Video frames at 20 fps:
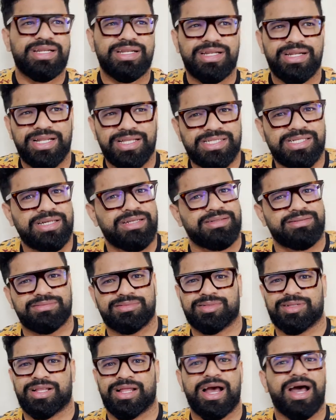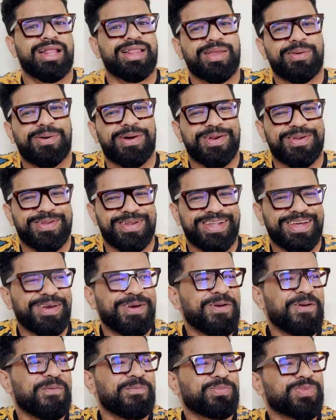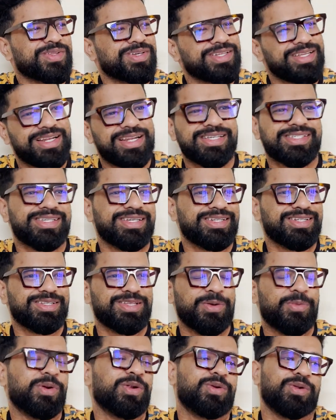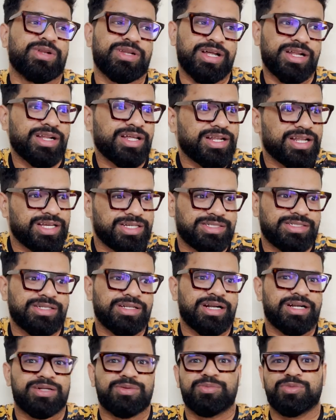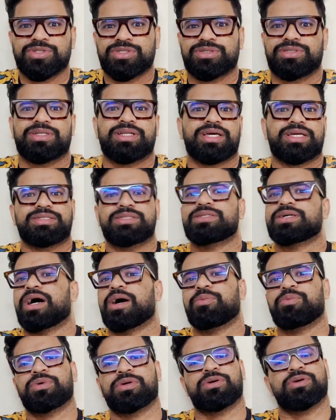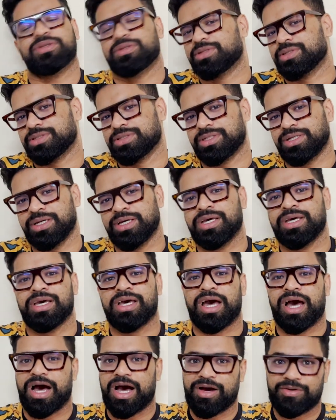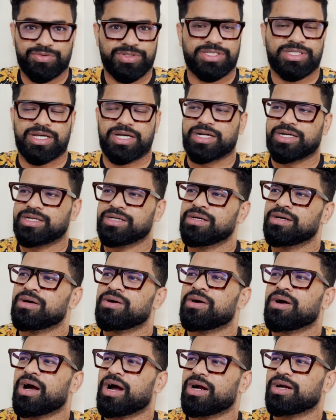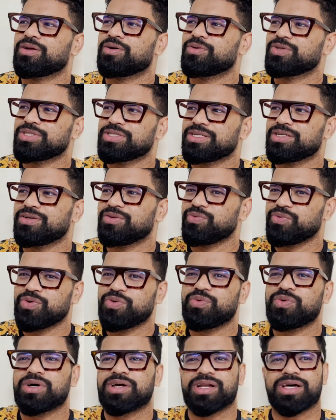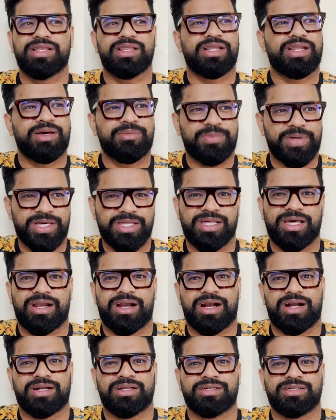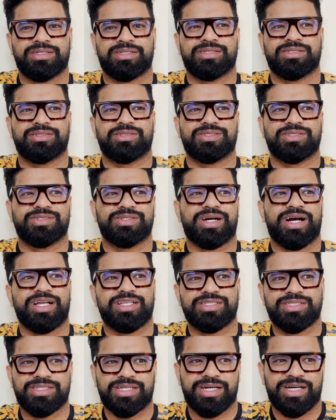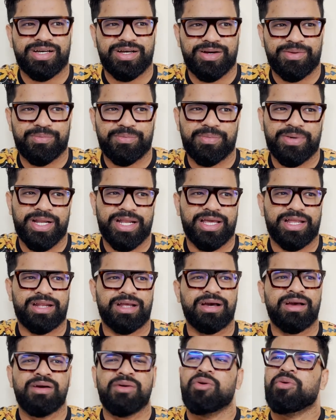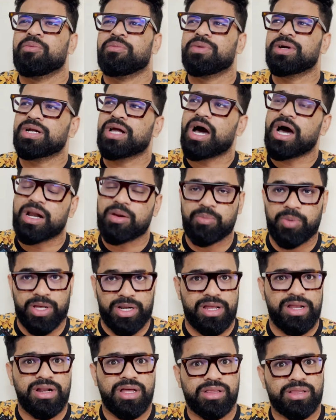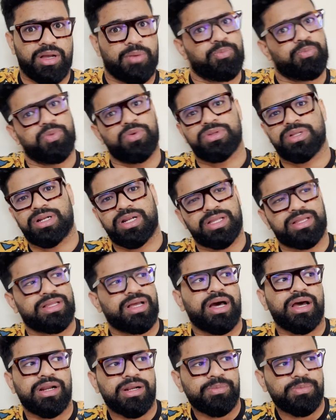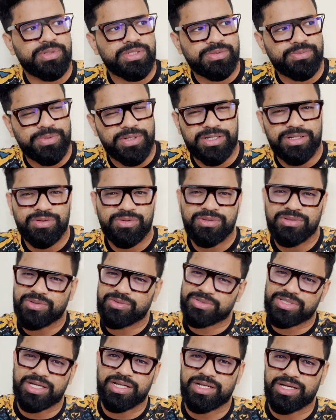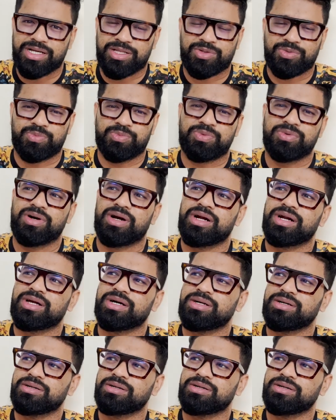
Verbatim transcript: lesson. That's why I lesson in the next rat movie. I'm going to go to and one viewer adala bejarand ancha barena but our barena tappundala tarna perspective sari adu and